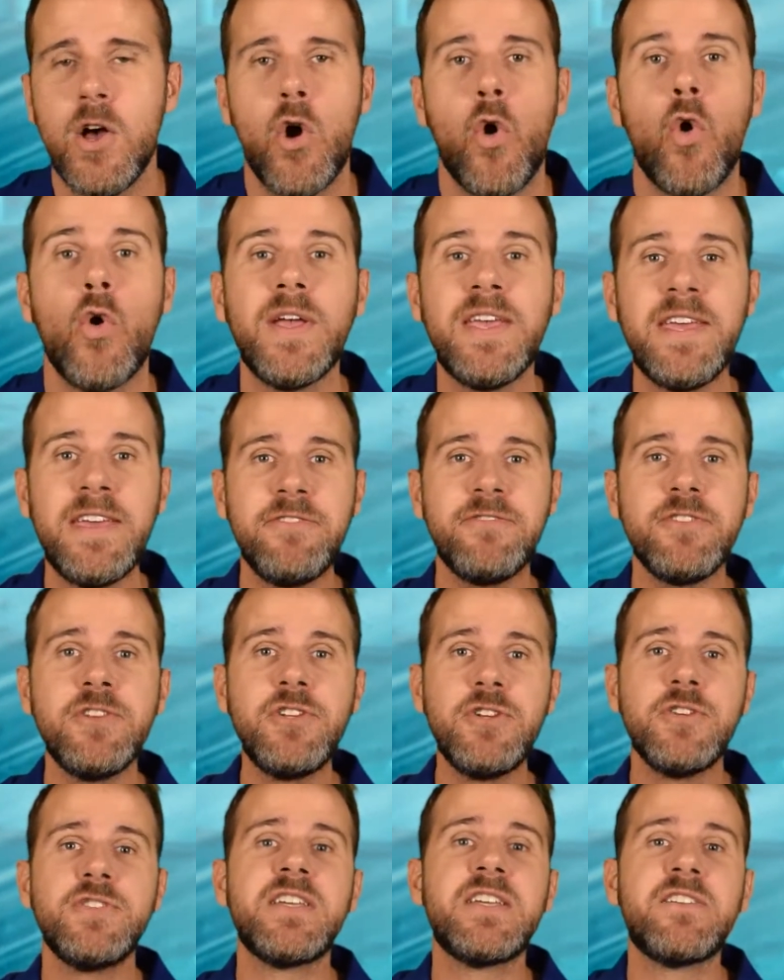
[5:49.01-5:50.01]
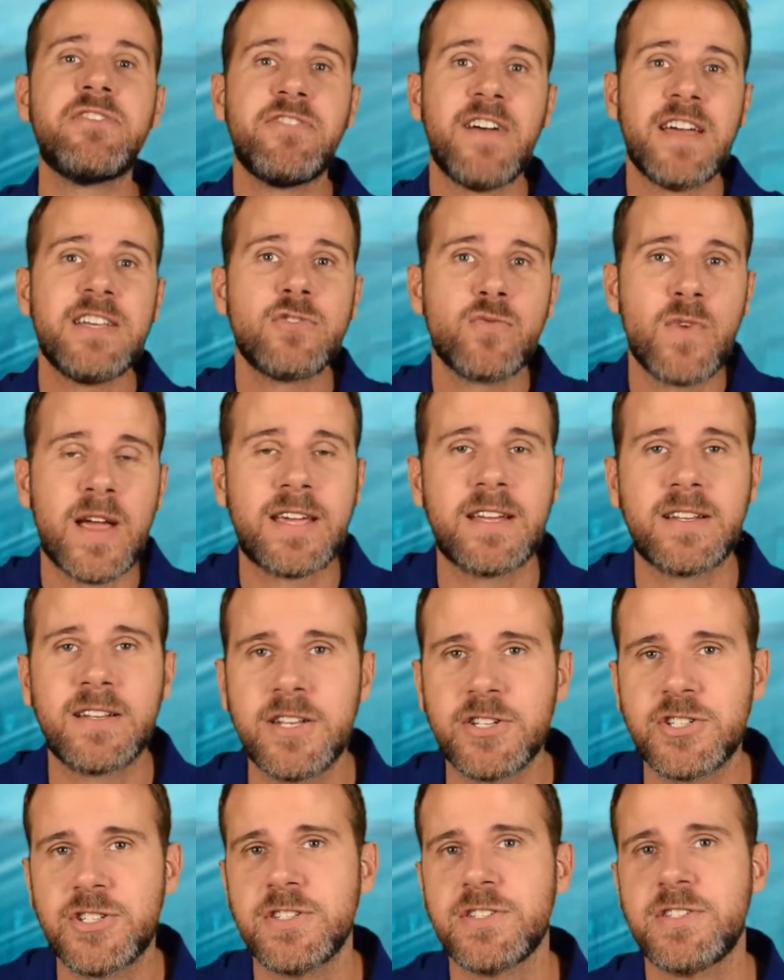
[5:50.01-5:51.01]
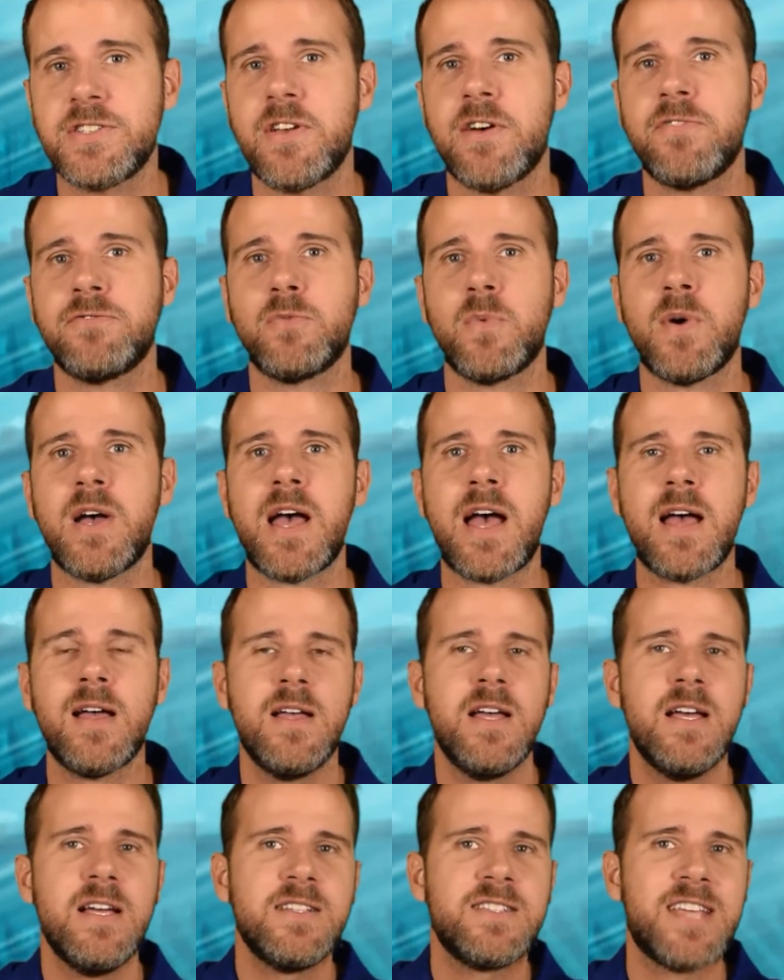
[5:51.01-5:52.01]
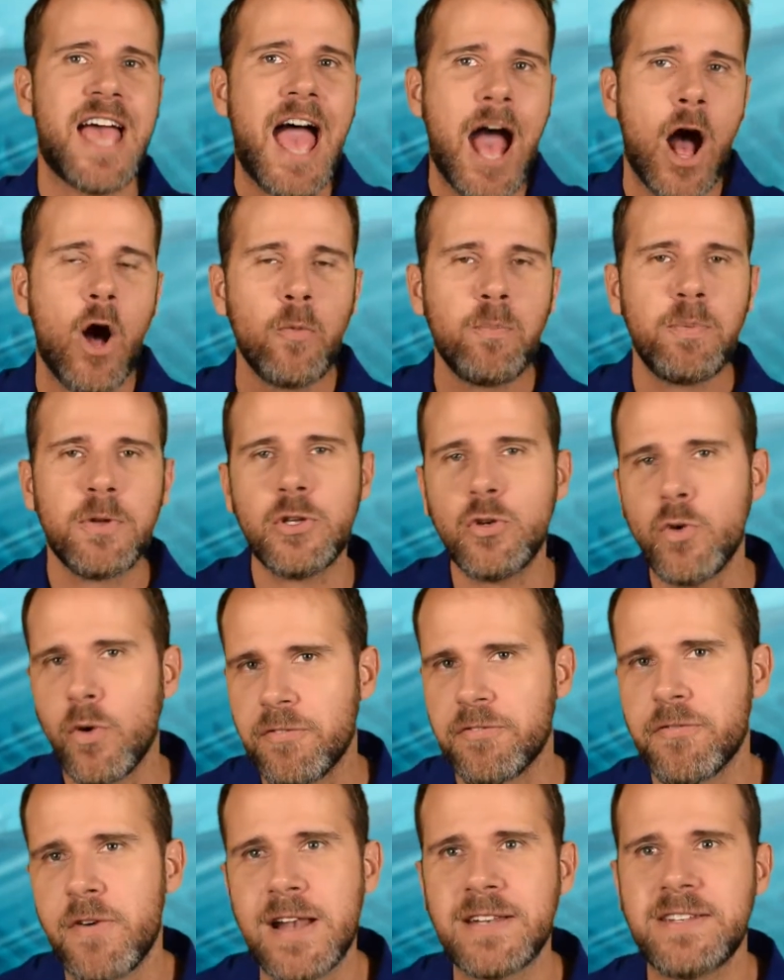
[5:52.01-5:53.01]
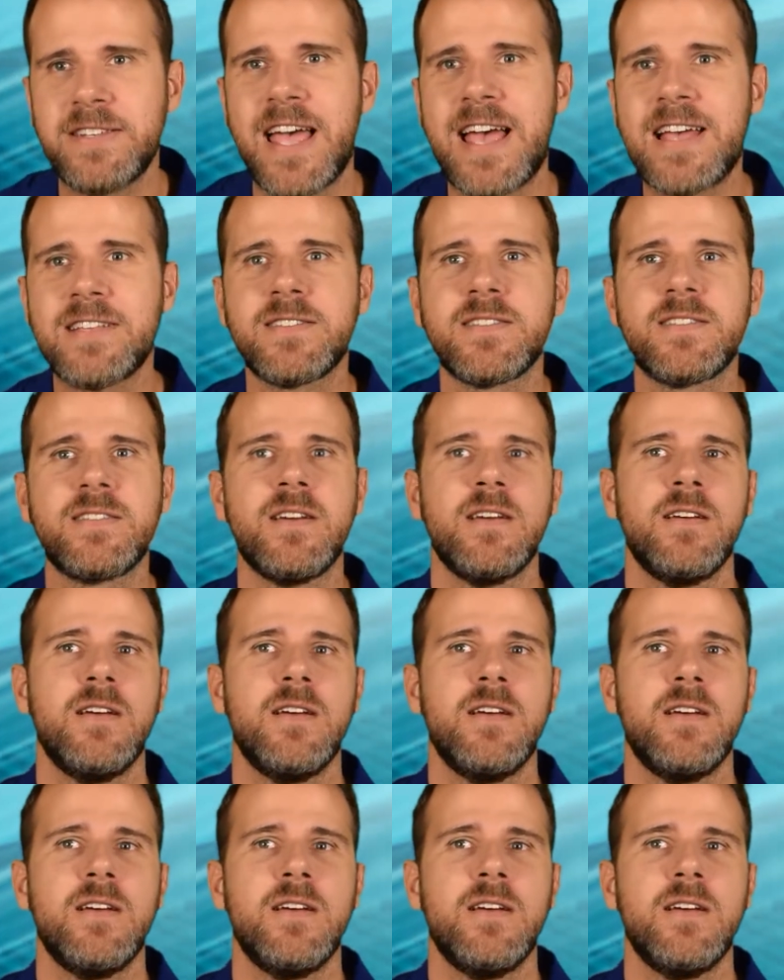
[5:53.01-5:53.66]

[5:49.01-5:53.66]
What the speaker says: or even using face recognition software to help your front desk